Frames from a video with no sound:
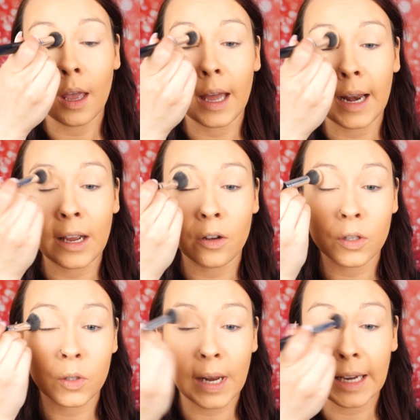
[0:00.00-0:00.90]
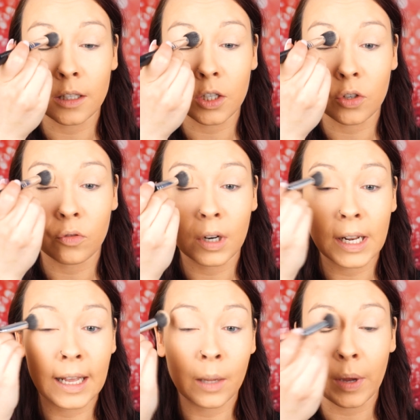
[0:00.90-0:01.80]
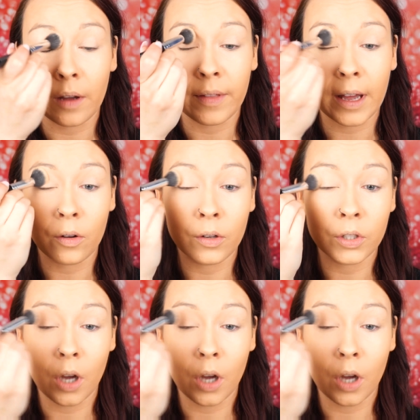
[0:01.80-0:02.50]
And I also like to just run a little bit of that on